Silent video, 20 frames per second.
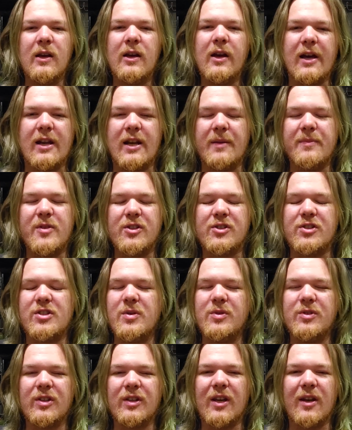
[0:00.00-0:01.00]
And I'm just
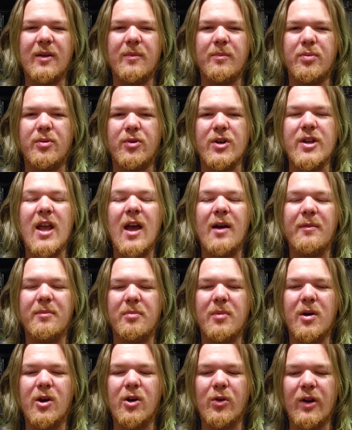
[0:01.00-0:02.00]
using it in preamp
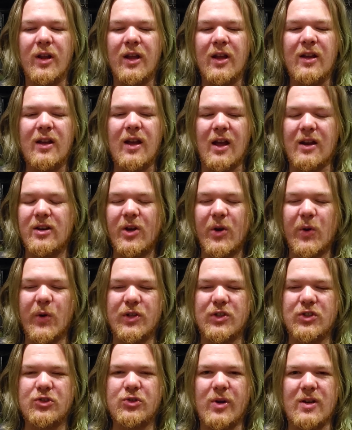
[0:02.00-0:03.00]
mode and going
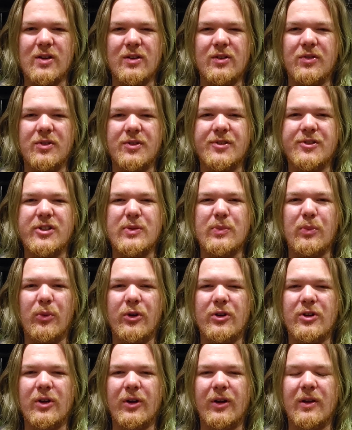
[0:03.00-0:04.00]
straight into the Seymour
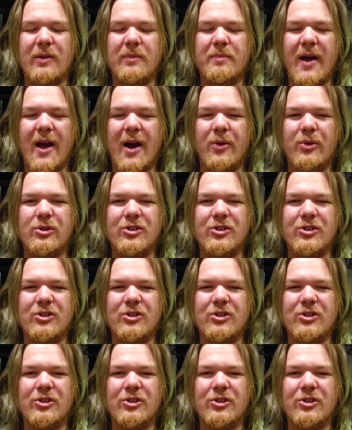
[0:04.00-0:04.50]
Duncan power